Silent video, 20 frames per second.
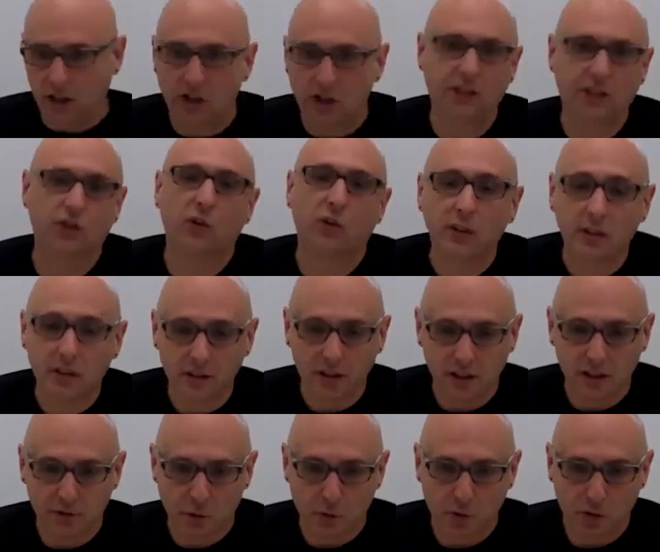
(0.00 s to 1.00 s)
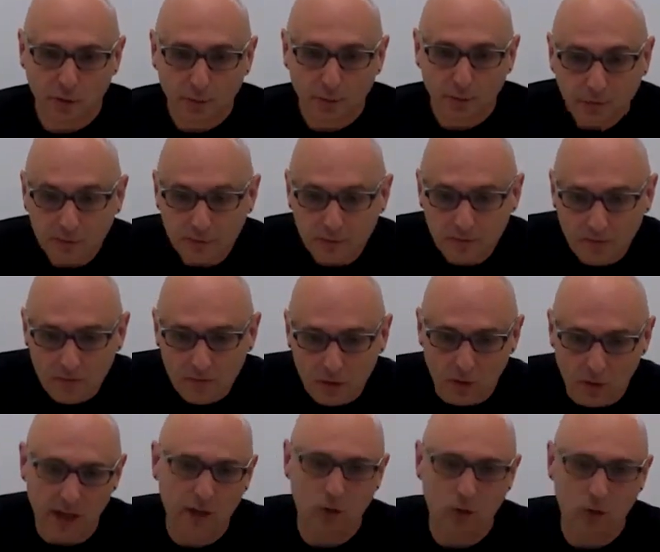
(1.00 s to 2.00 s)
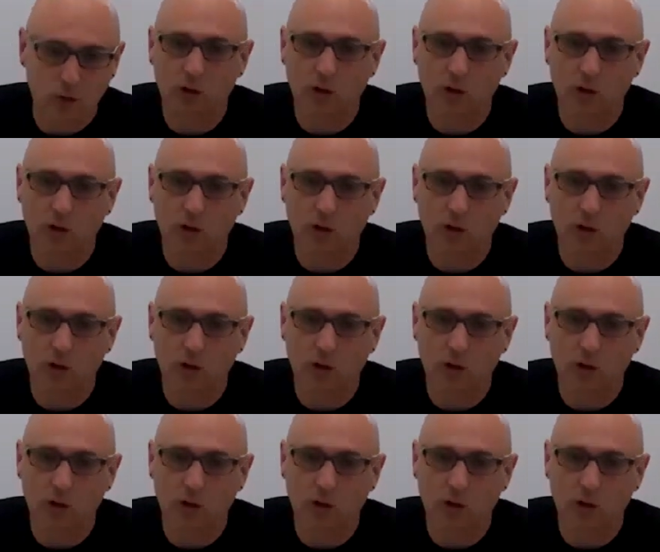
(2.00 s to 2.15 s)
cluster, if you will, right?